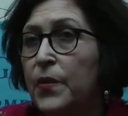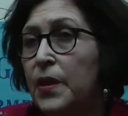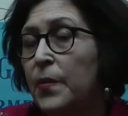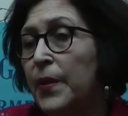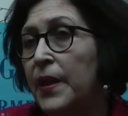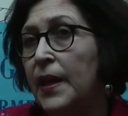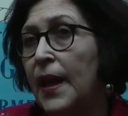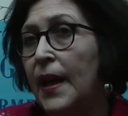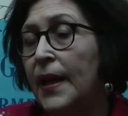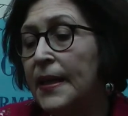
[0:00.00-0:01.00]
which are completely
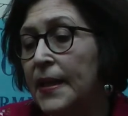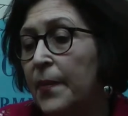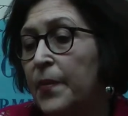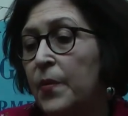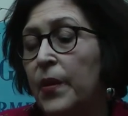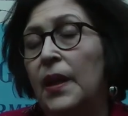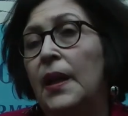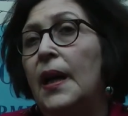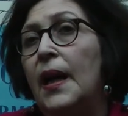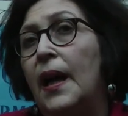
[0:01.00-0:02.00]
unacceptable.
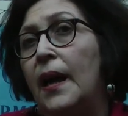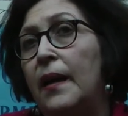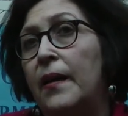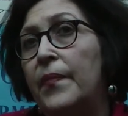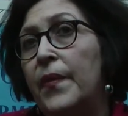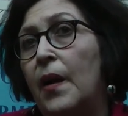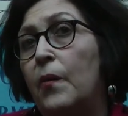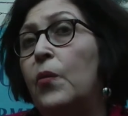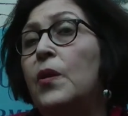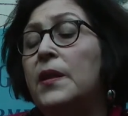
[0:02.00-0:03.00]

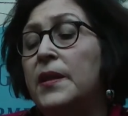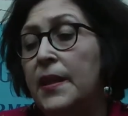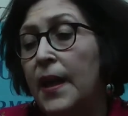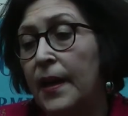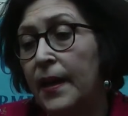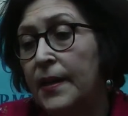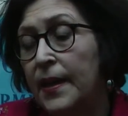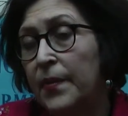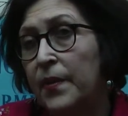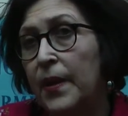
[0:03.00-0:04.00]
Worse than
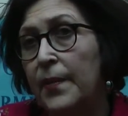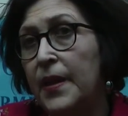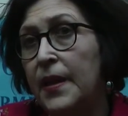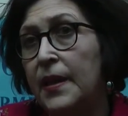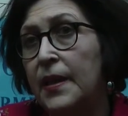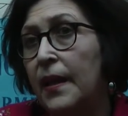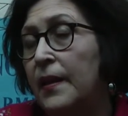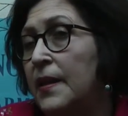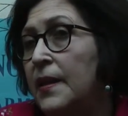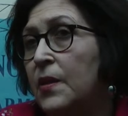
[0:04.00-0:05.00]
unacceptable. I mean,
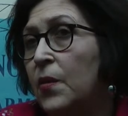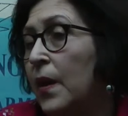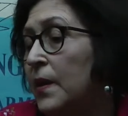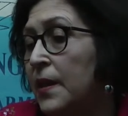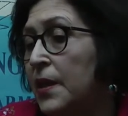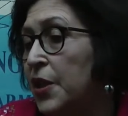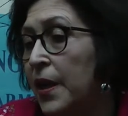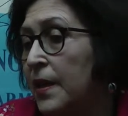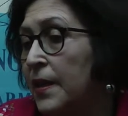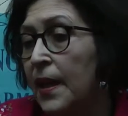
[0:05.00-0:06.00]
this is
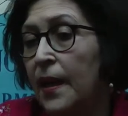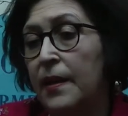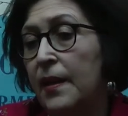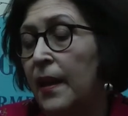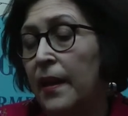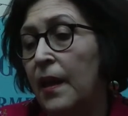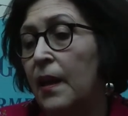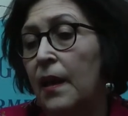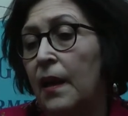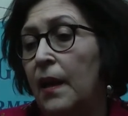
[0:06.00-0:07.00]
quasi-genocide, and I think
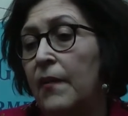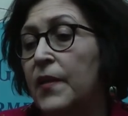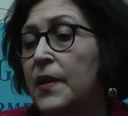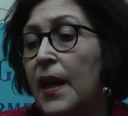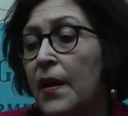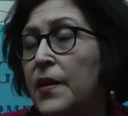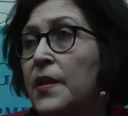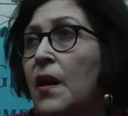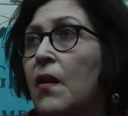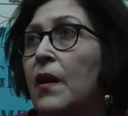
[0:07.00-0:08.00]
if this carries
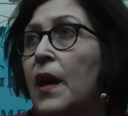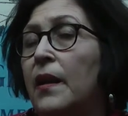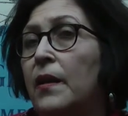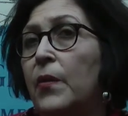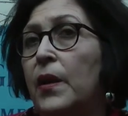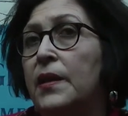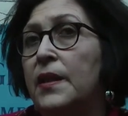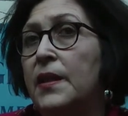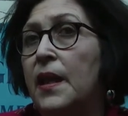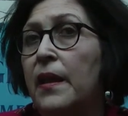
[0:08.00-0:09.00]
on and the world
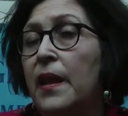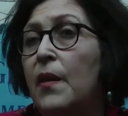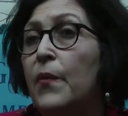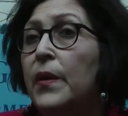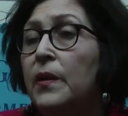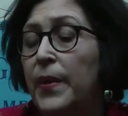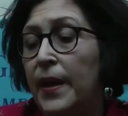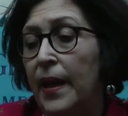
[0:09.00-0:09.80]
does nothing, it will be